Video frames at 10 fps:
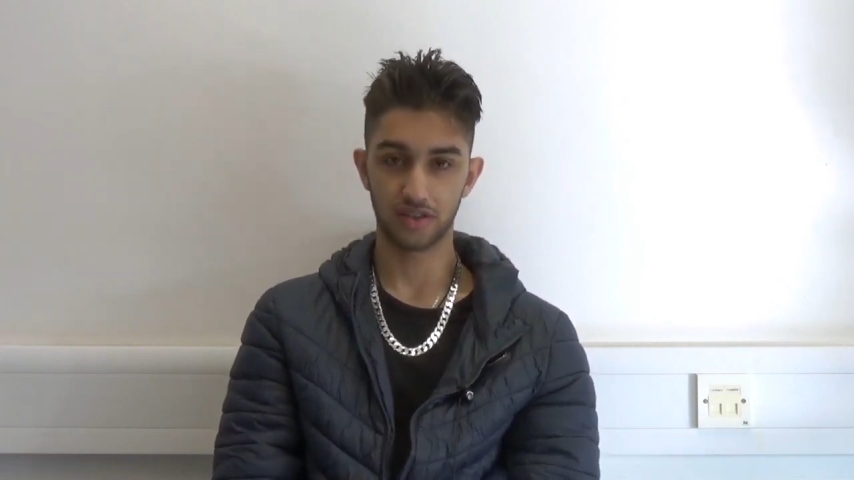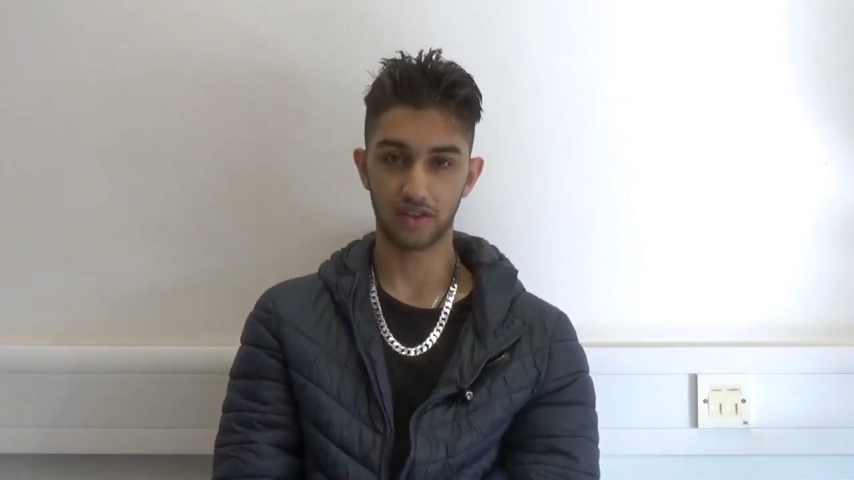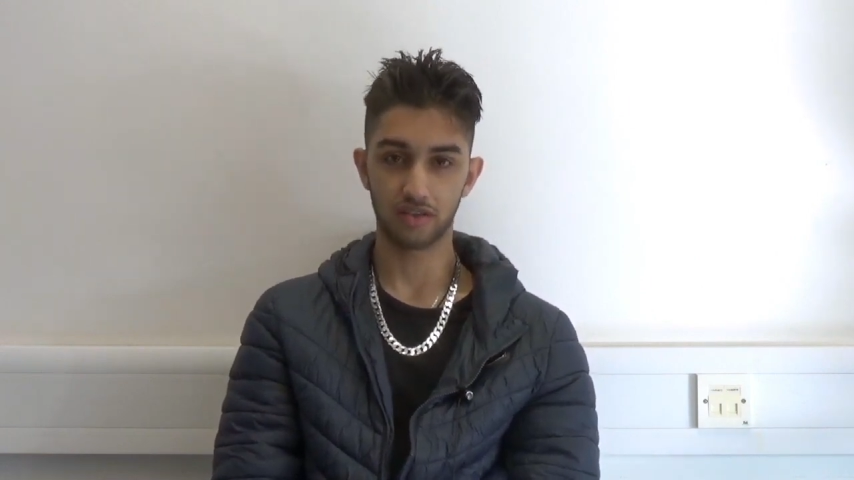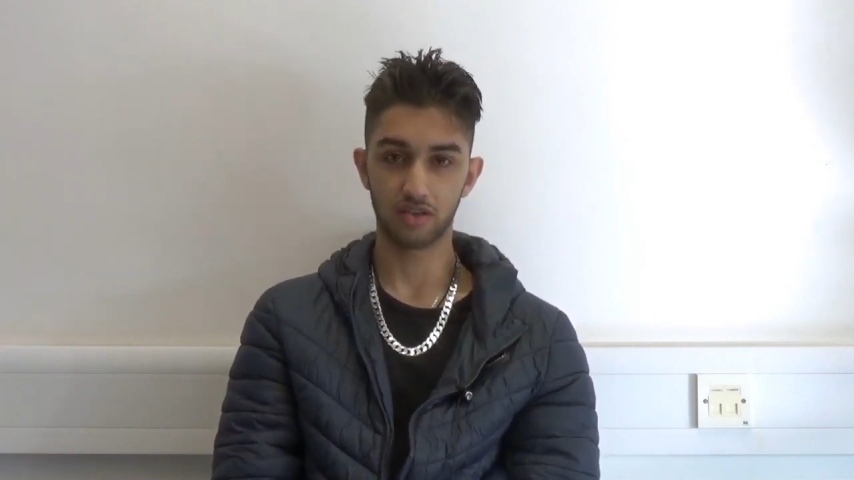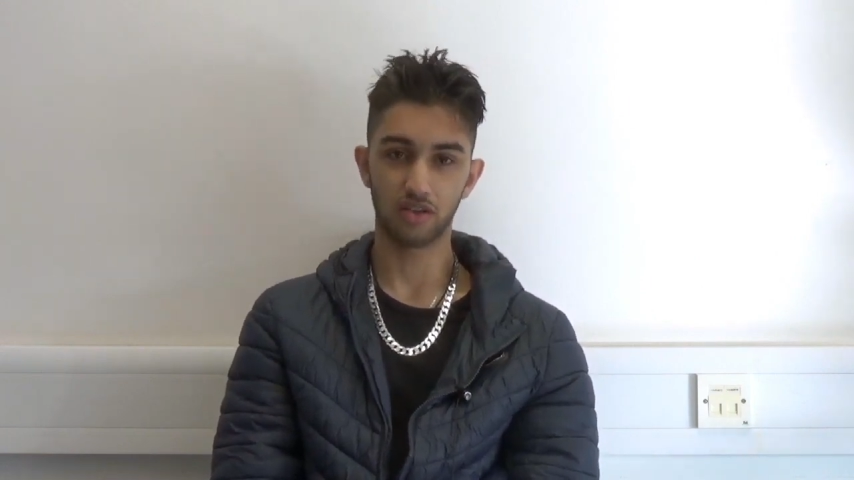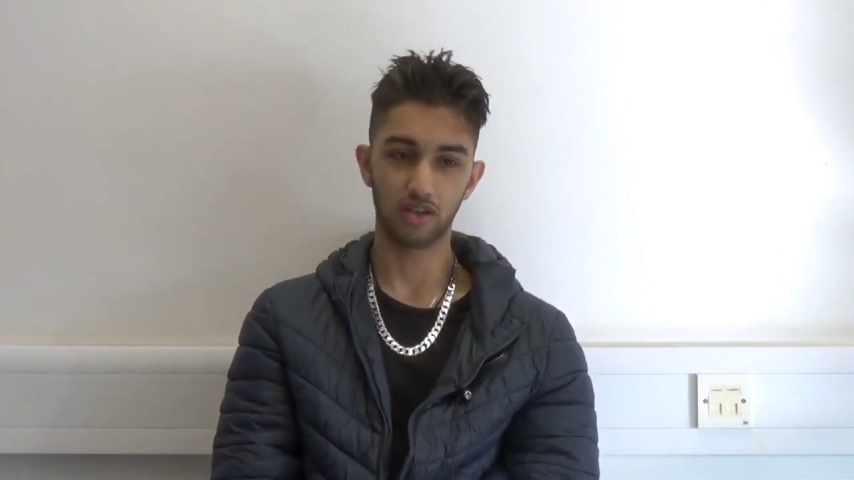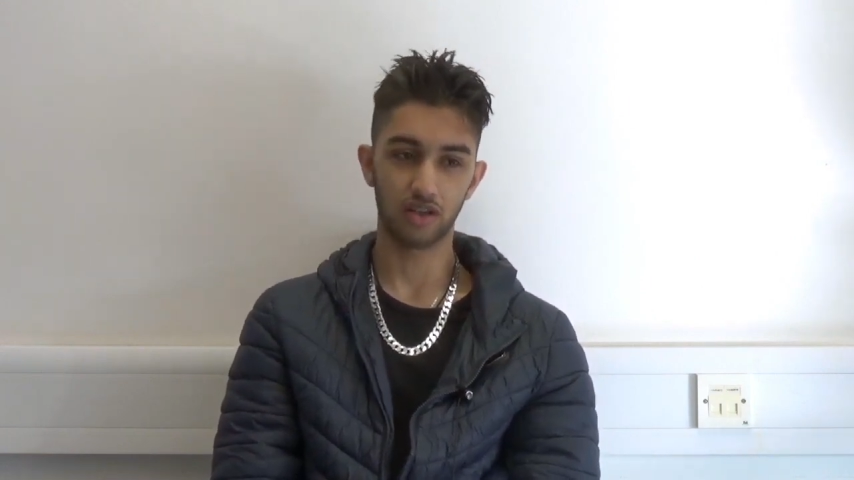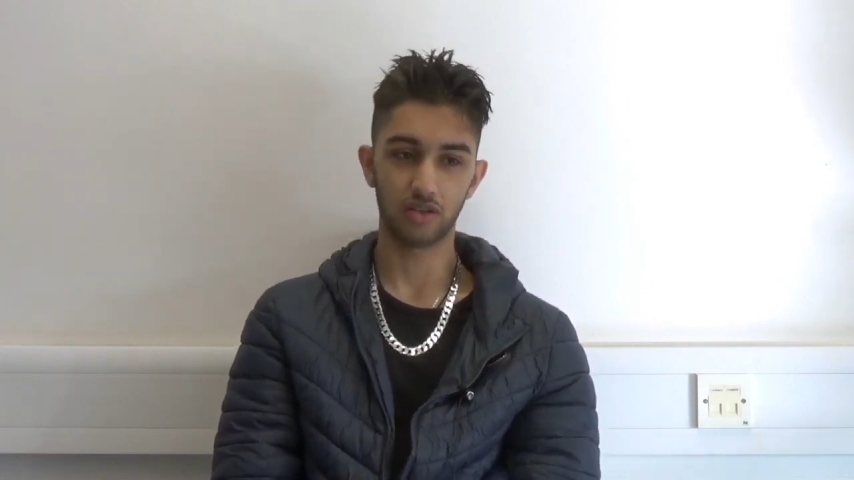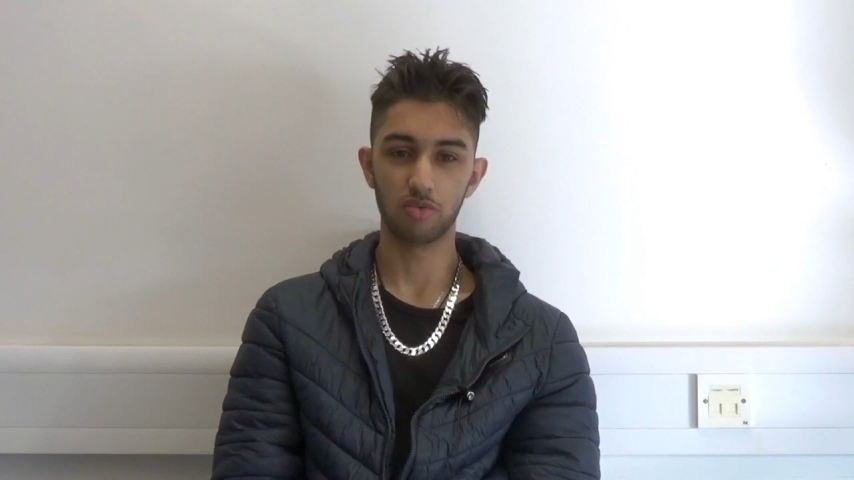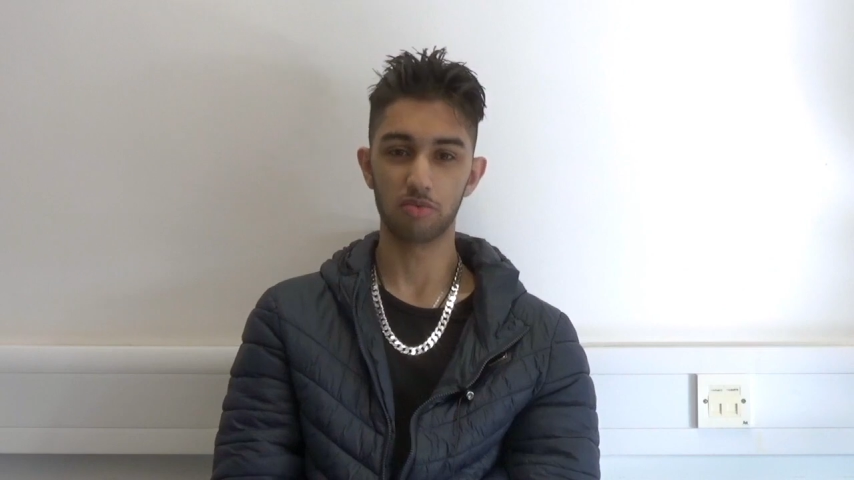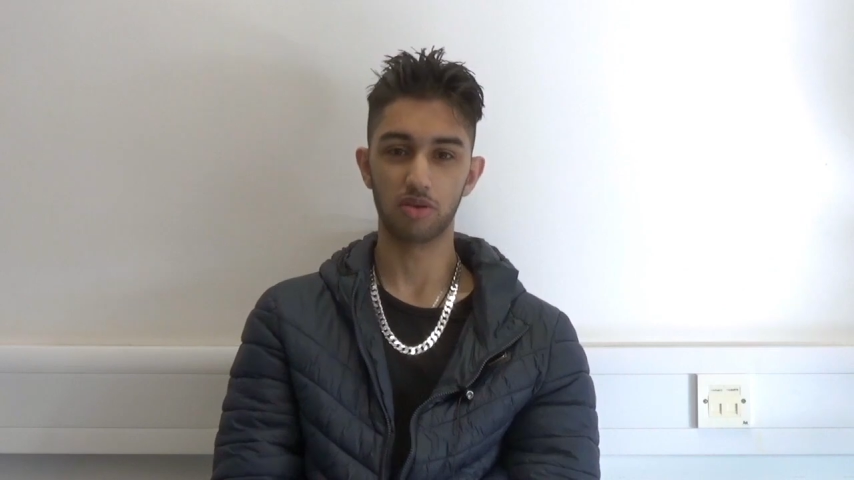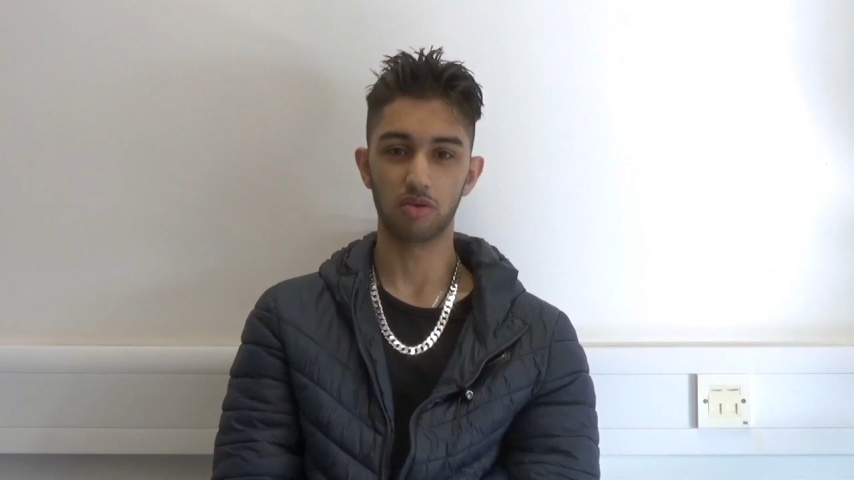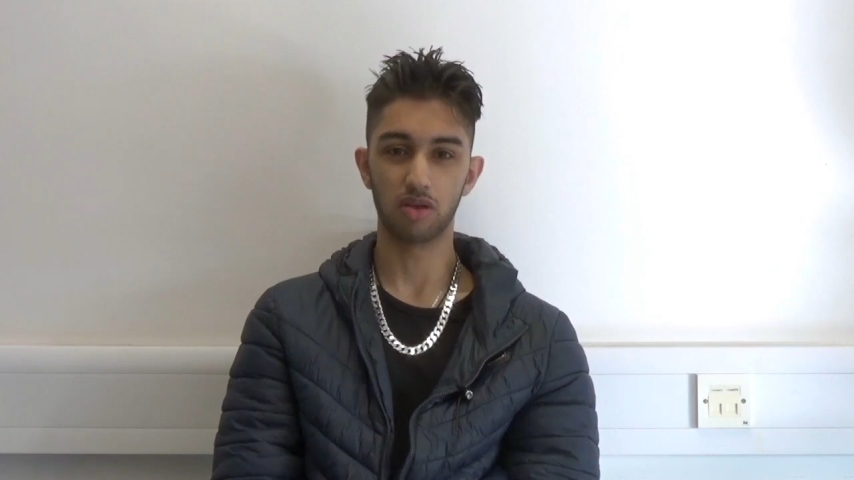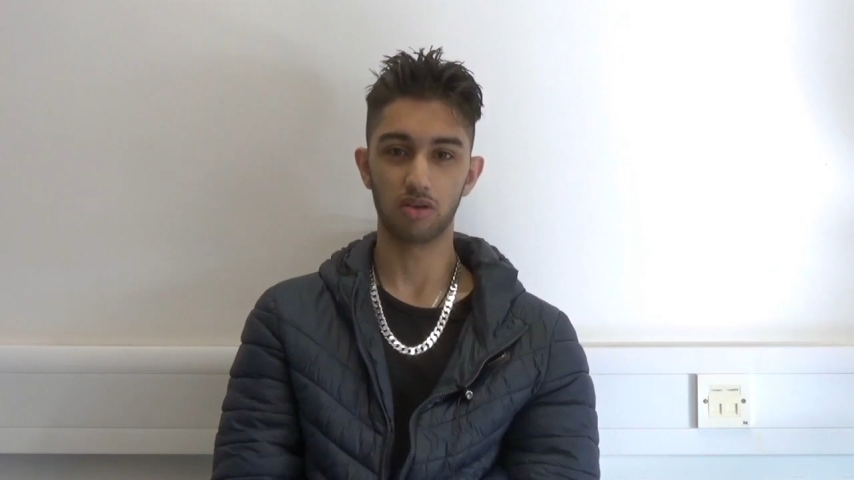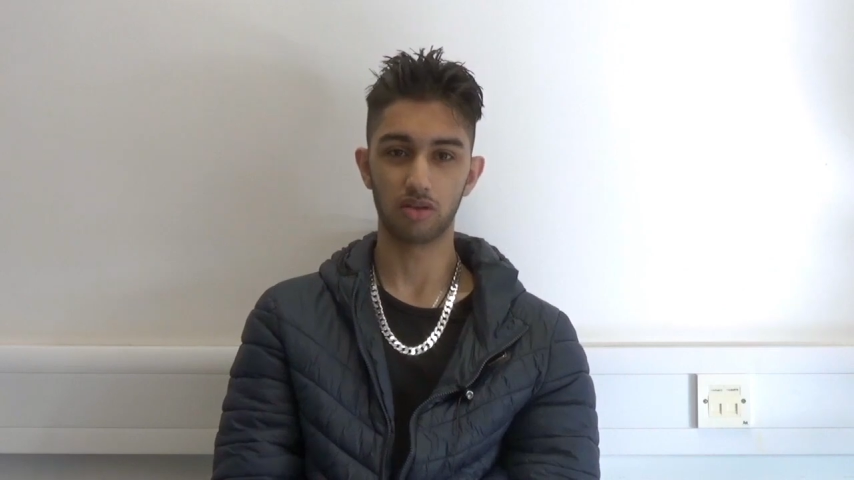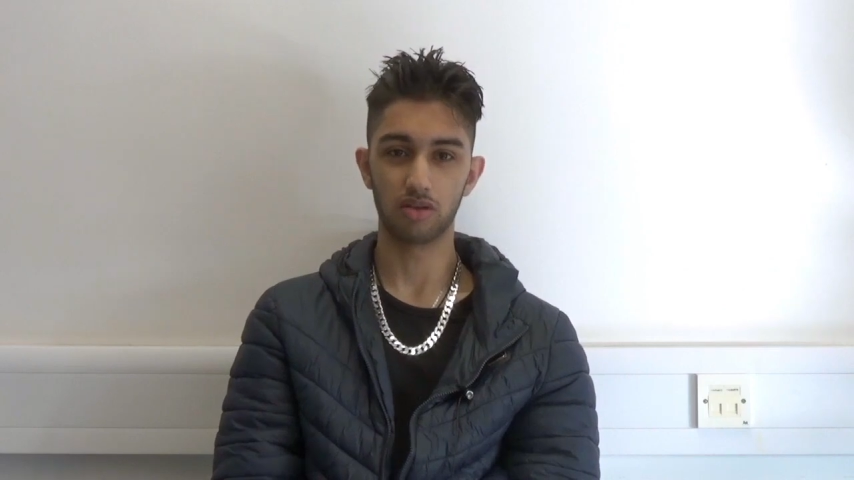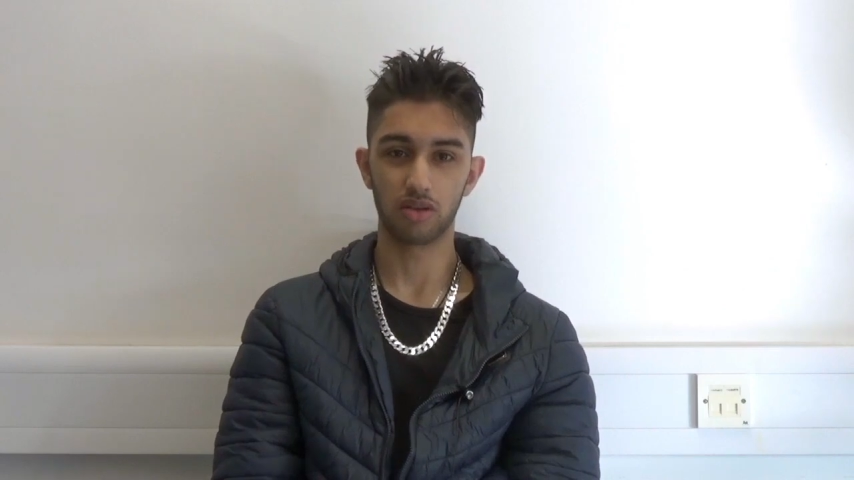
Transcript: thing online would be quite hard,